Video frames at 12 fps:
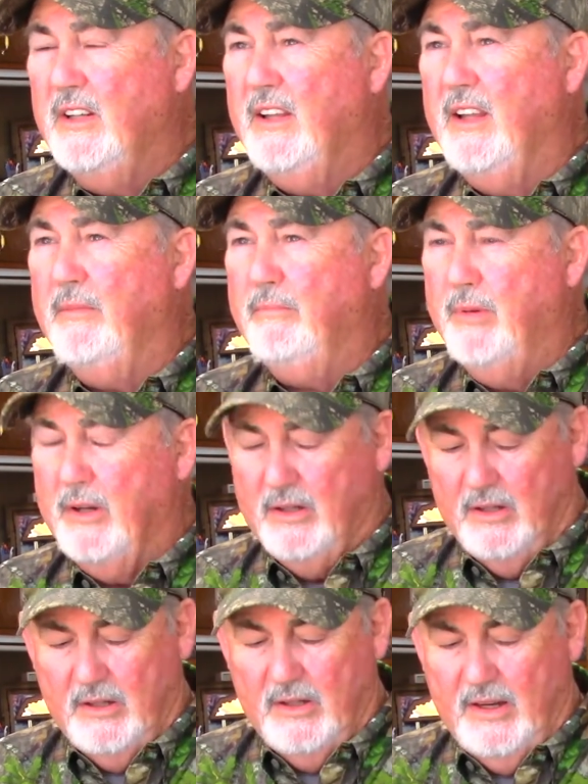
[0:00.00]
And
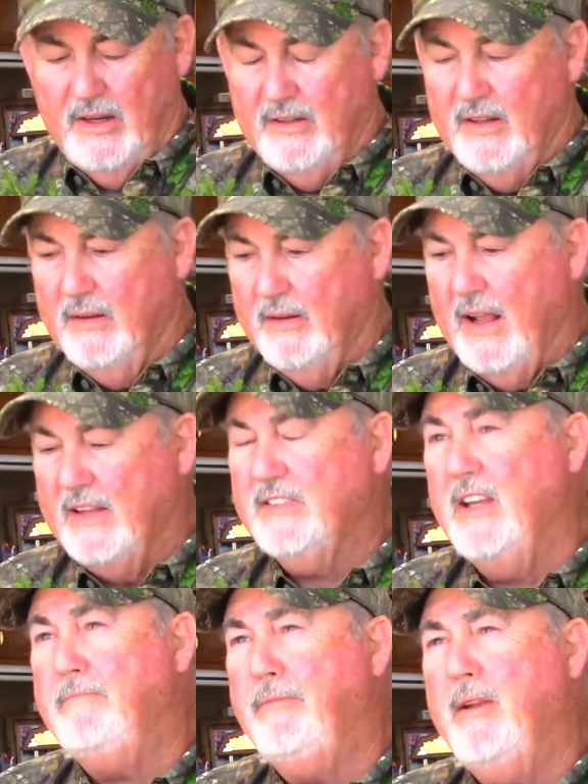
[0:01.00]
I
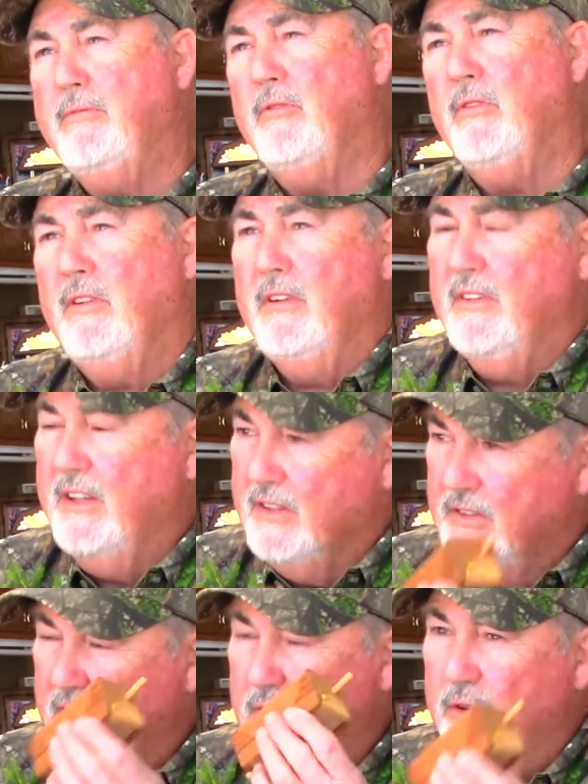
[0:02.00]
see people
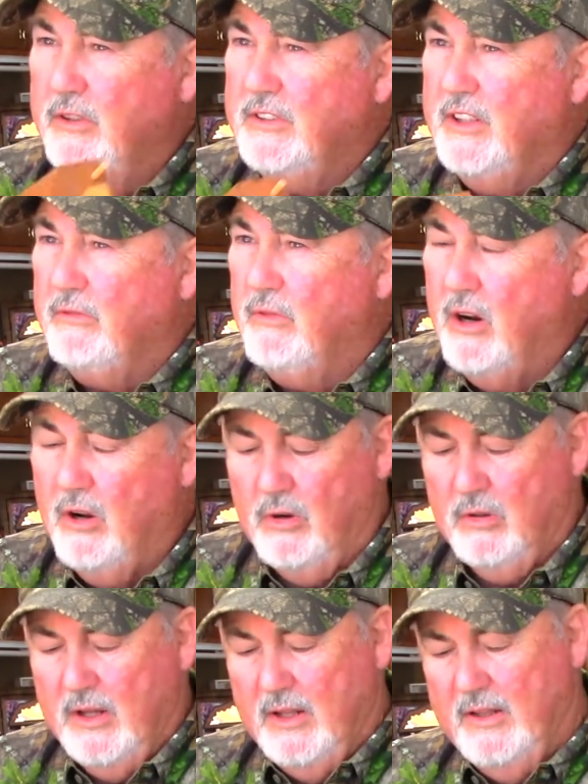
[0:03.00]
that use it
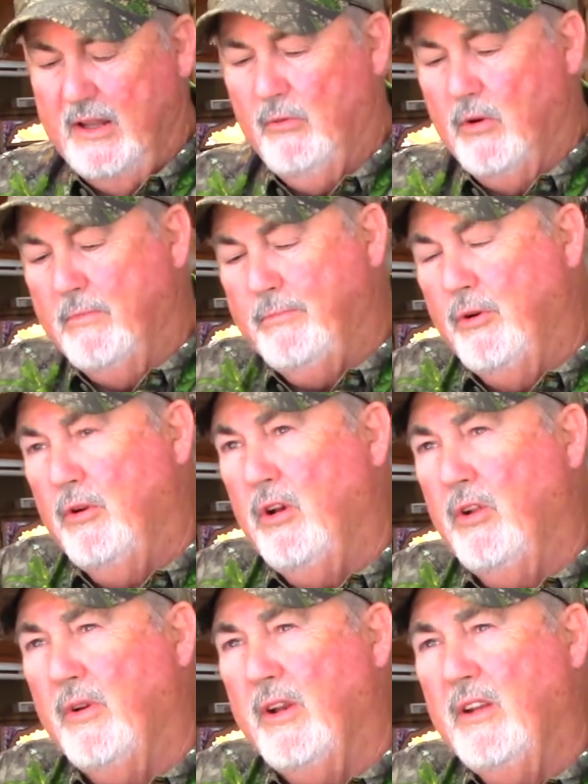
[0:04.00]
wrong, they want to pull
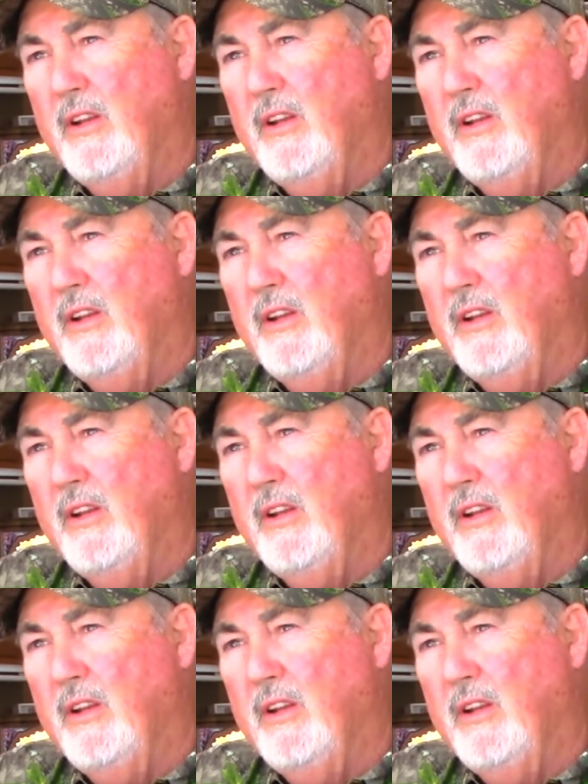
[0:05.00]
on it.